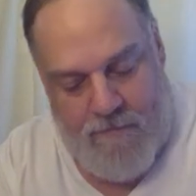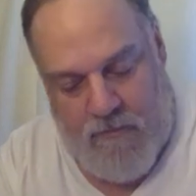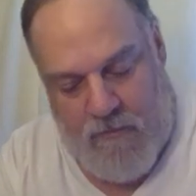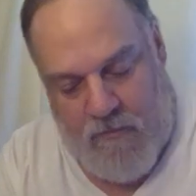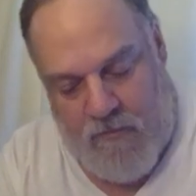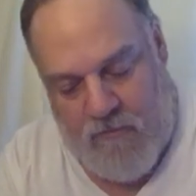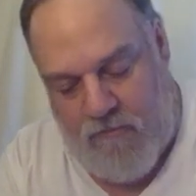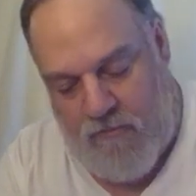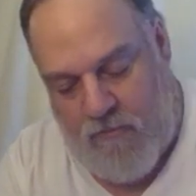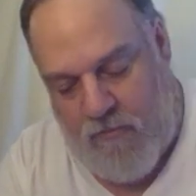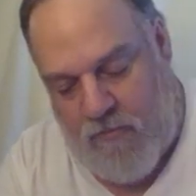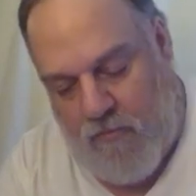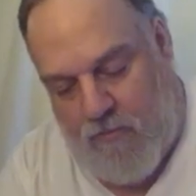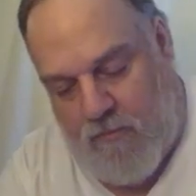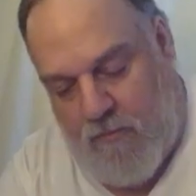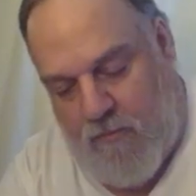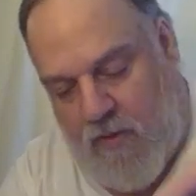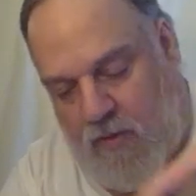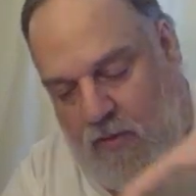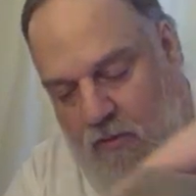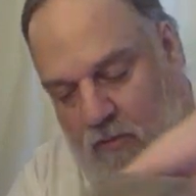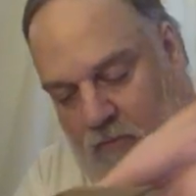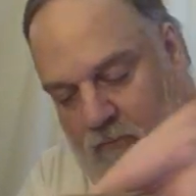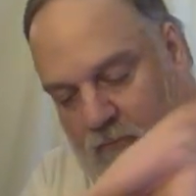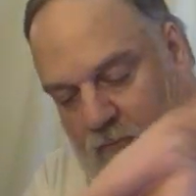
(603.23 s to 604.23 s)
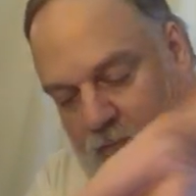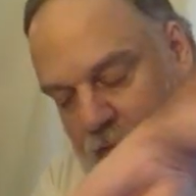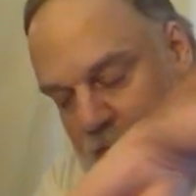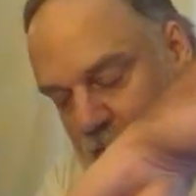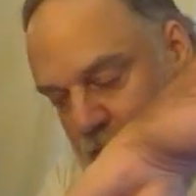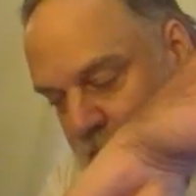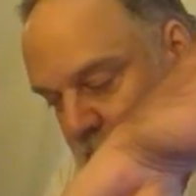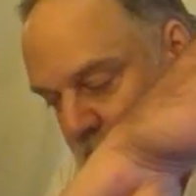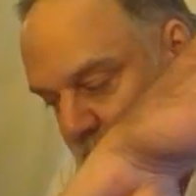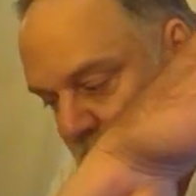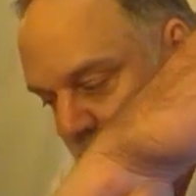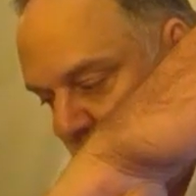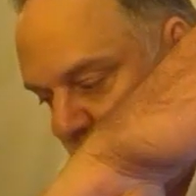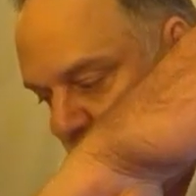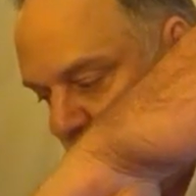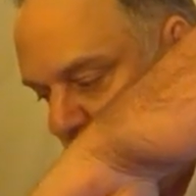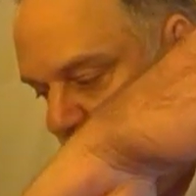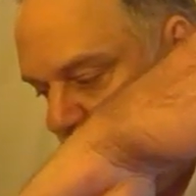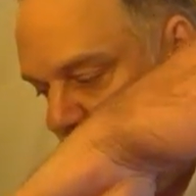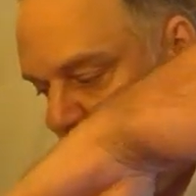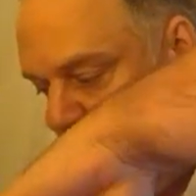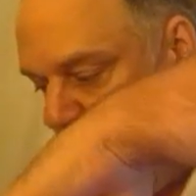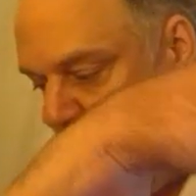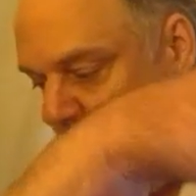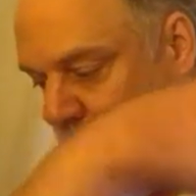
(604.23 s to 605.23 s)
You fold it back over like that.
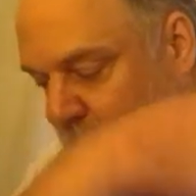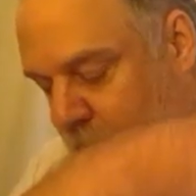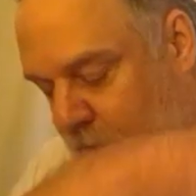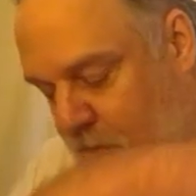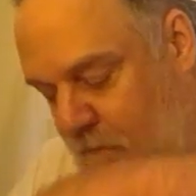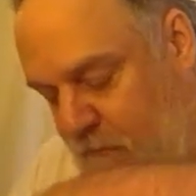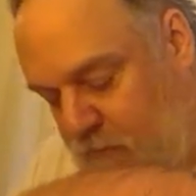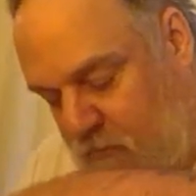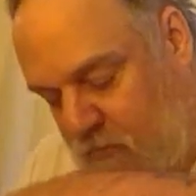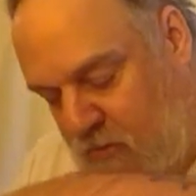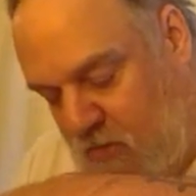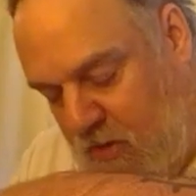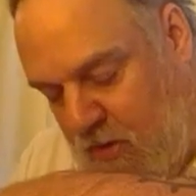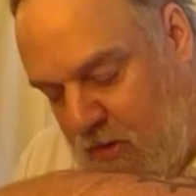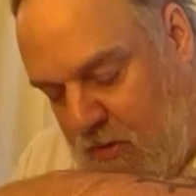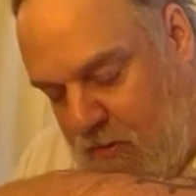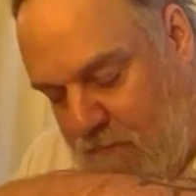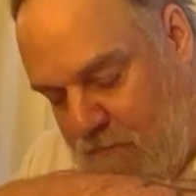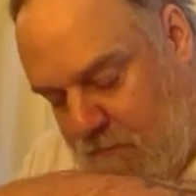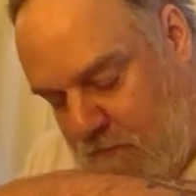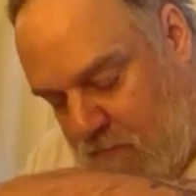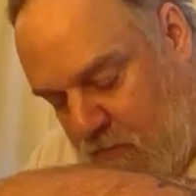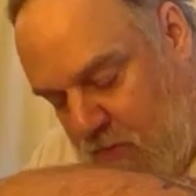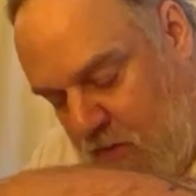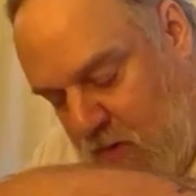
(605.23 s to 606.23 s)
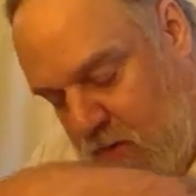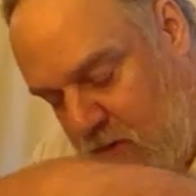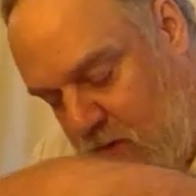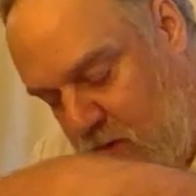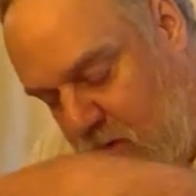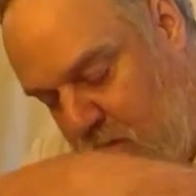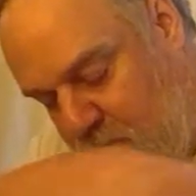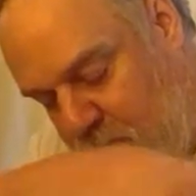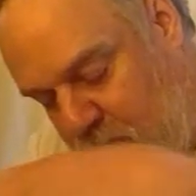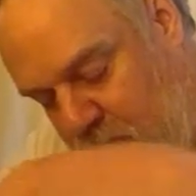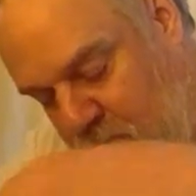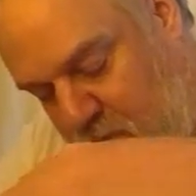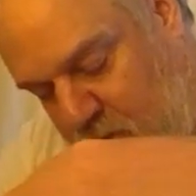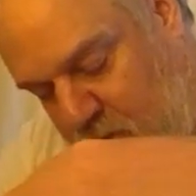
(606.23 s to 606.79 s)
Oh, tape. Get to have my